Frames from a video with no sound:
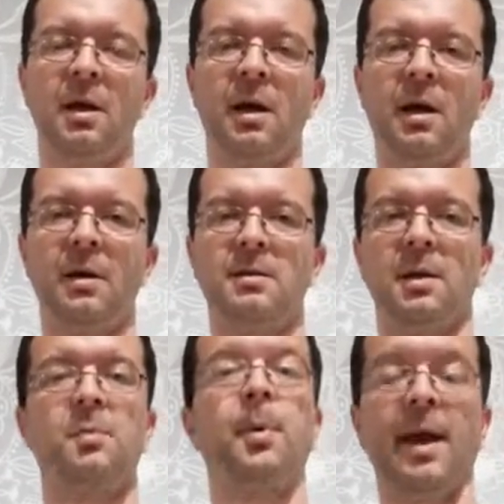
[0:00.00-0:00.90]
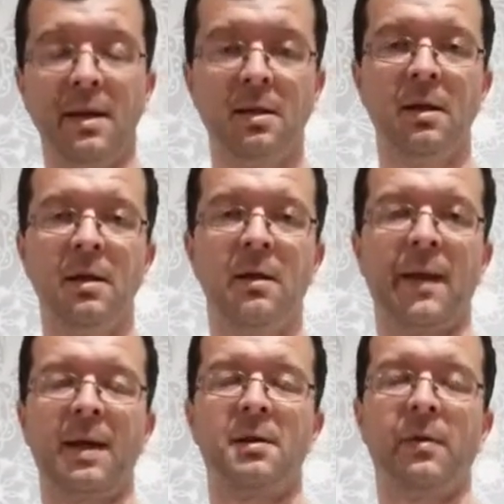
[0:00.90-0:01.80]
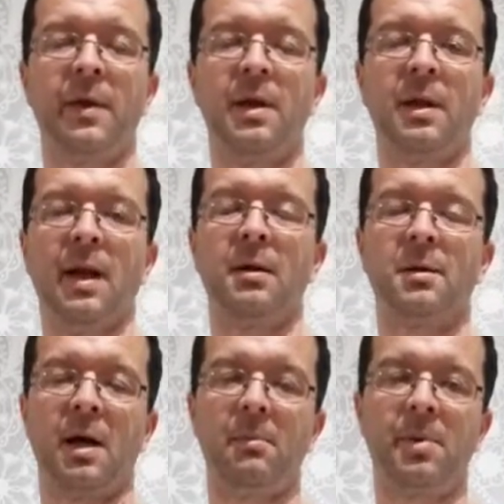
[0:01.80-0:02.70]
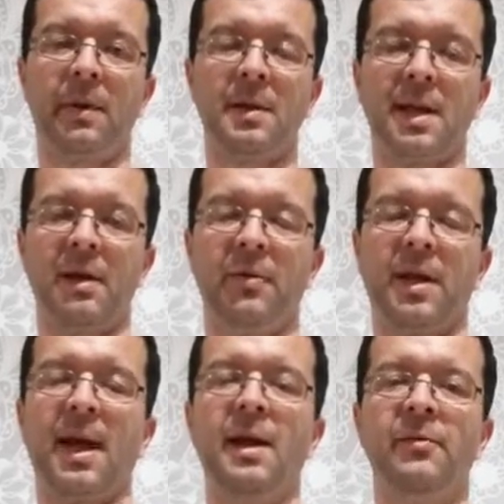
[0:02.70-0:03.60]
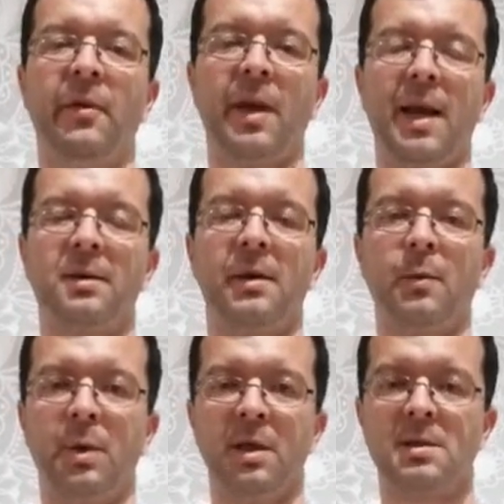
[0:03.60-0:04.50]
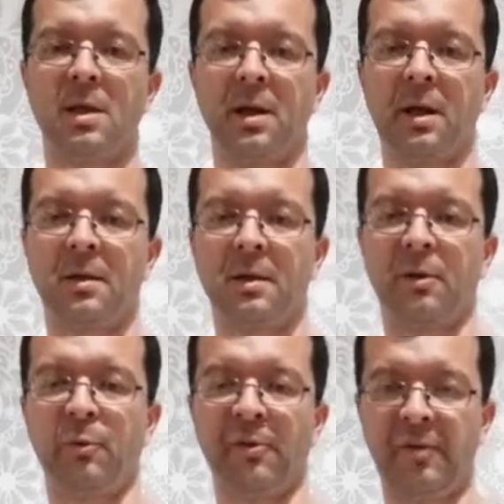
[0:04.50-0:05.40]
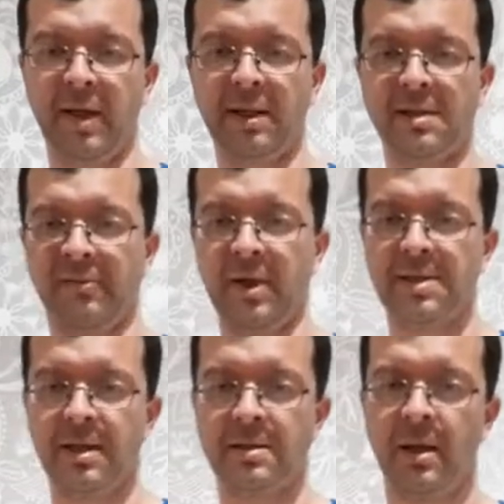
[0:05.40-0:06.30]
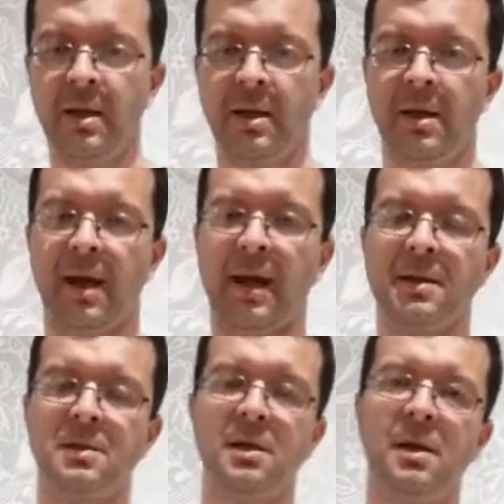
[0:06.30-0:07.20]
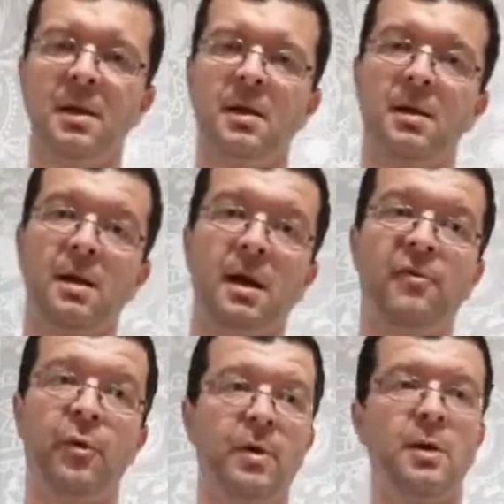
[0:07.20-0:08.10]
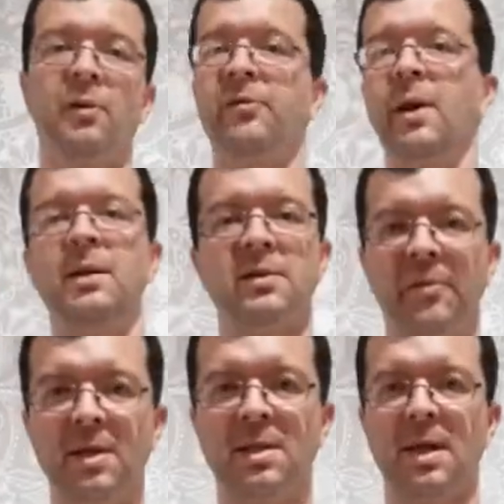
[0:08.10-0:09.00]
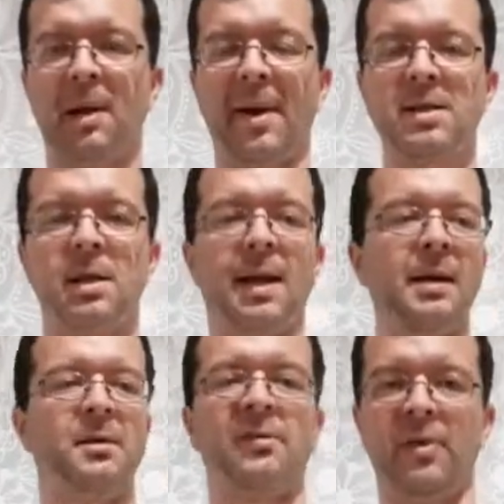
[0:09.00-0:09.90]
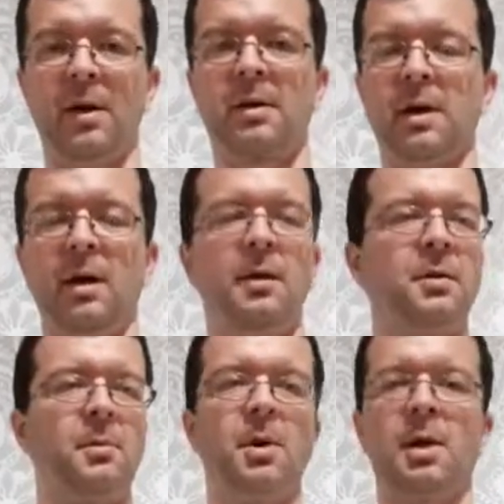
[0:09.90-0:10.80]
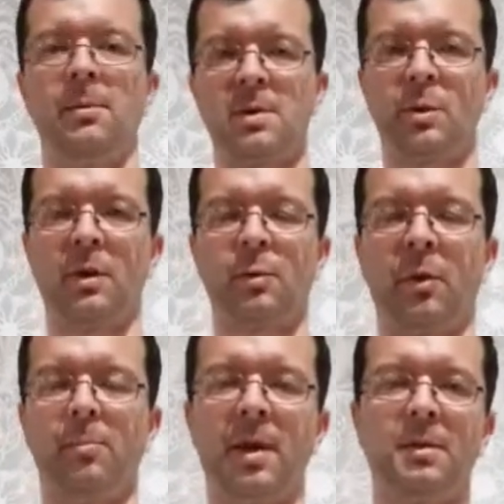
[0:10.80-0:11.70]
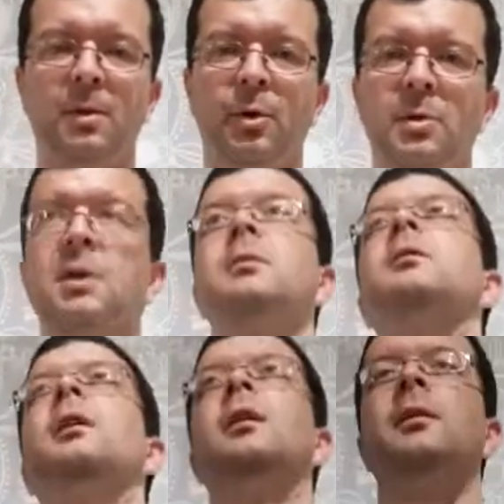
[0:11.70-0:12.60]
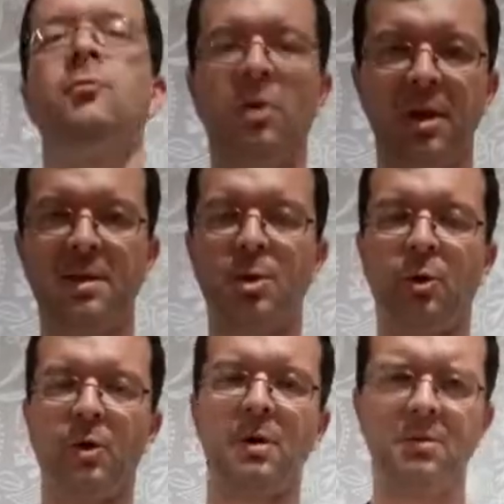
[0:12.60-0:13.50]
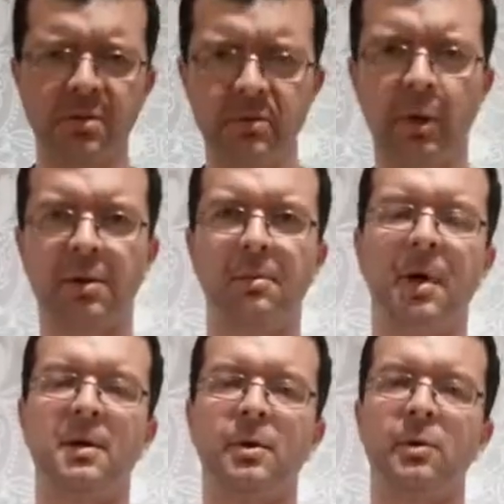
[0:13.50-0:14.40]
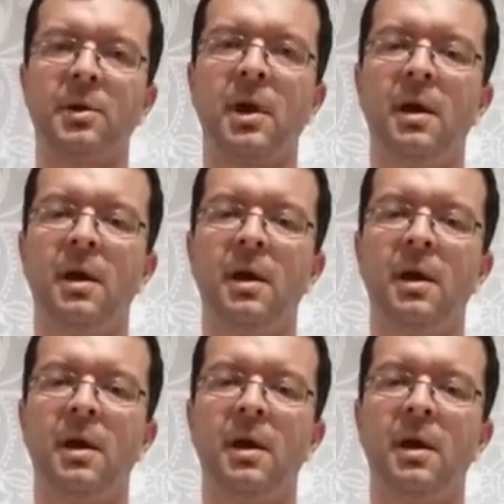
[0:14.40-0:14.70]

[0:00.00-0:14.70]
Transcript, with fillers: uh, displayed that's the example that David gave and the lesson that we need to learn. So if we're feeling defeated, and if we're not feeling defeated in our battle against a Philistine and someone coming to us with a big sword and really tall and lots of muscles,